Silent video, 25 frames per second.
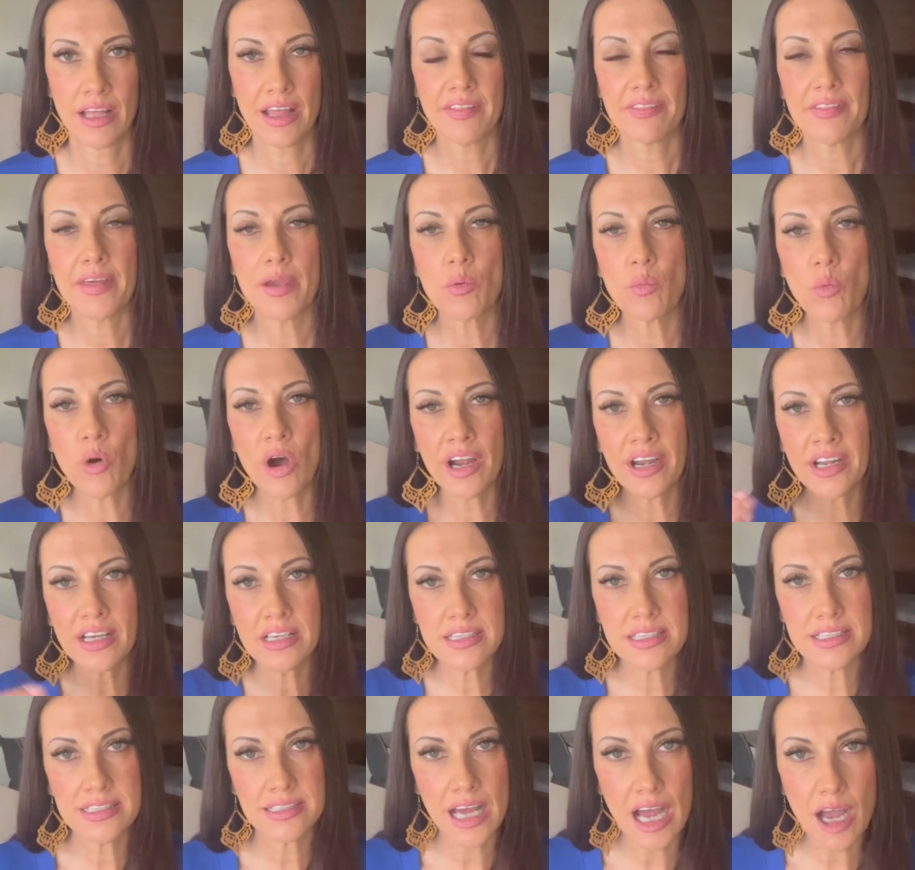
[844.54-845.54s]
They want to
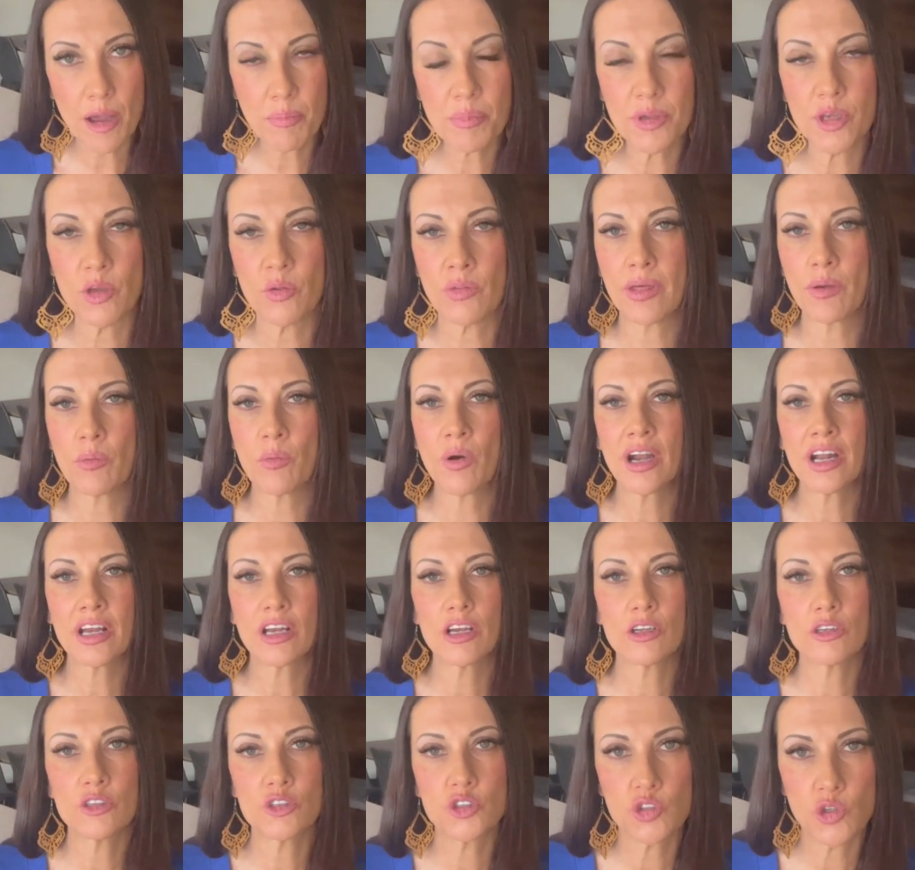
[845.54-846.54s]
stop you. They want to
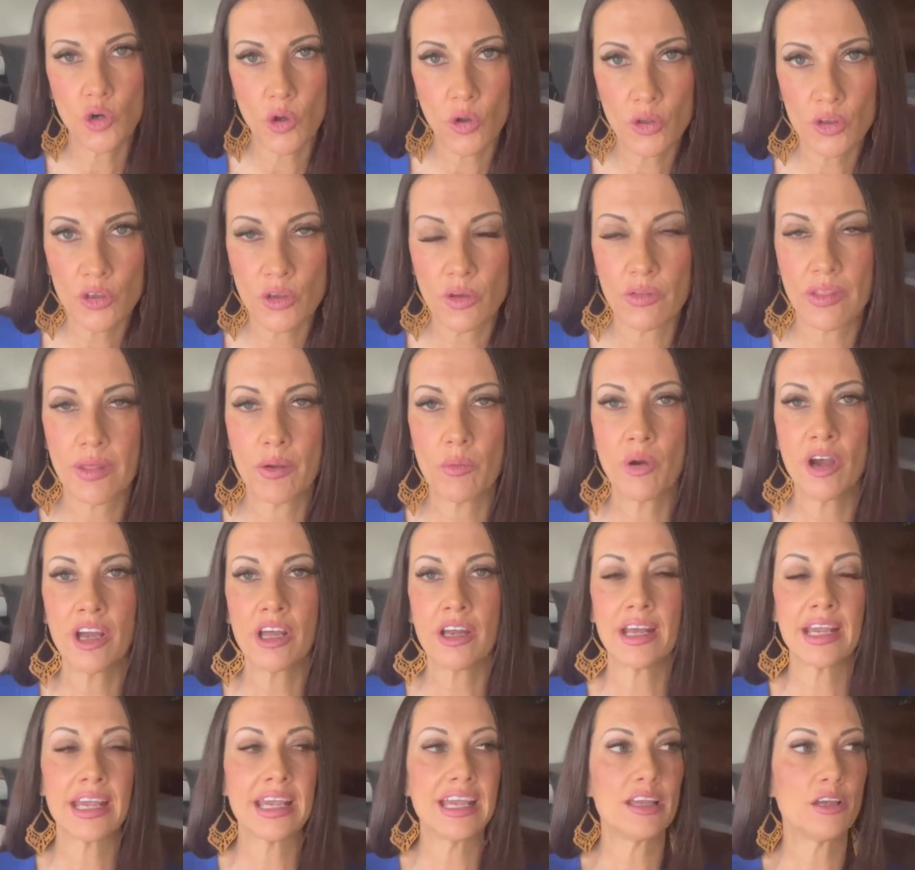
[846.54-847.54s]
control you. They want
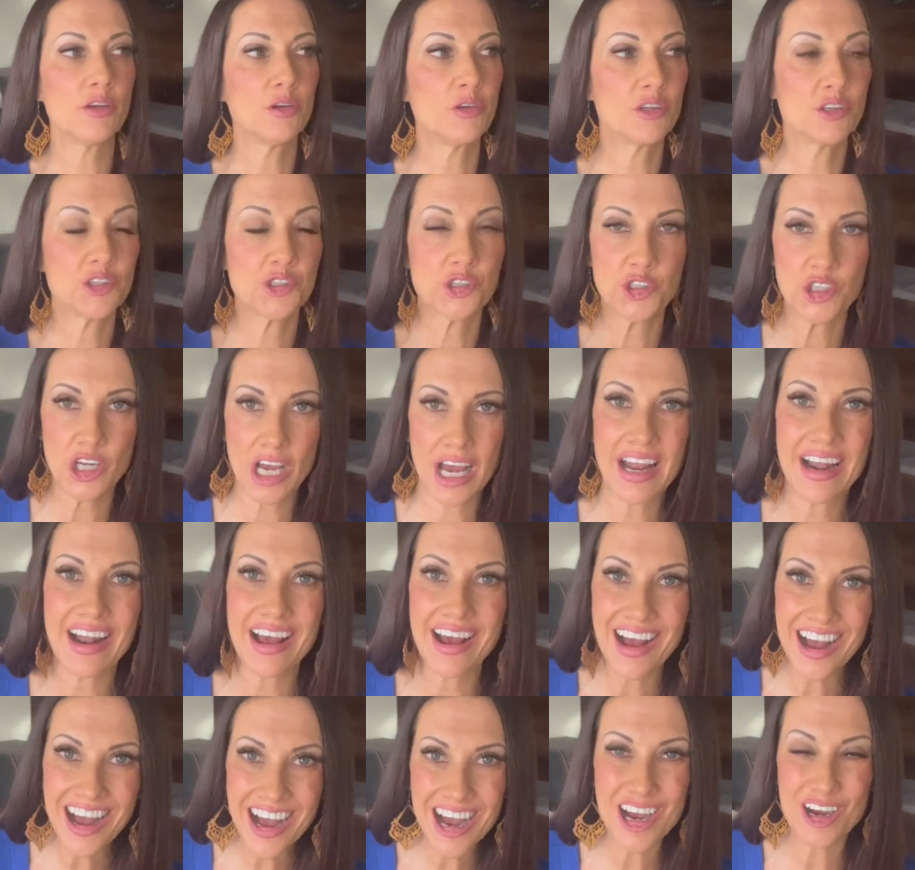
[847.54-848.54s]
to get you to shut
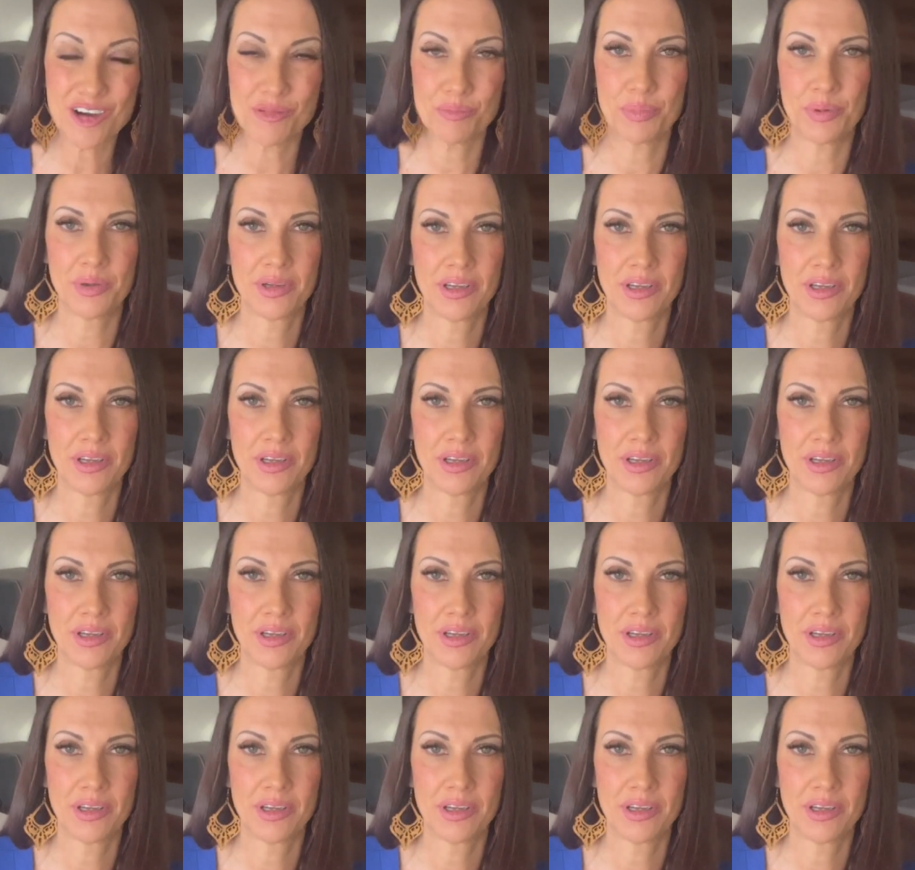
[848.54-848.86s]
up.